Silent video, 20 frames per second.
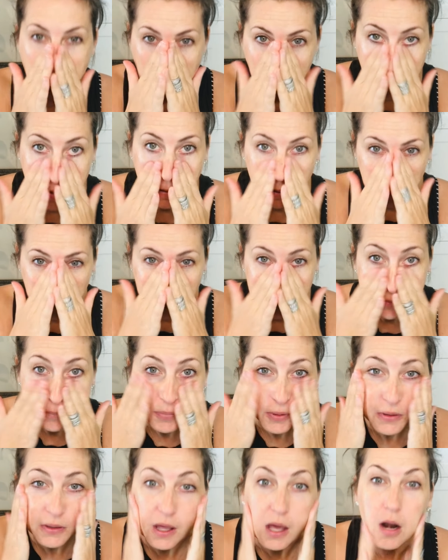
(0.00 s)
and I'm gonna
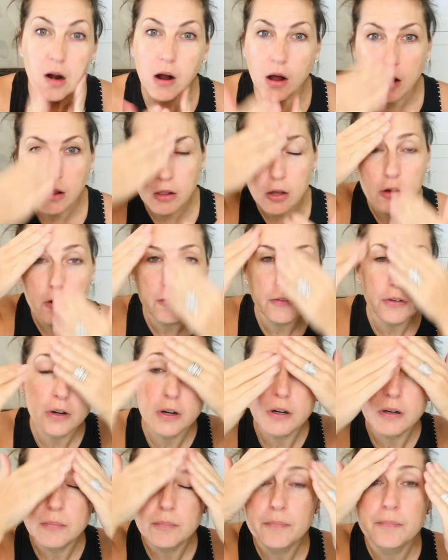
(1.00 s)
put that all
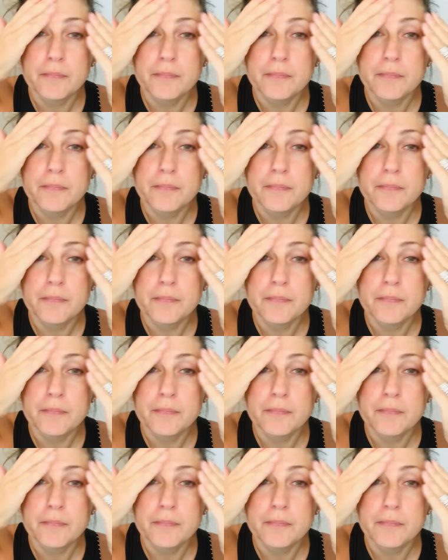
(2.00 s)
over.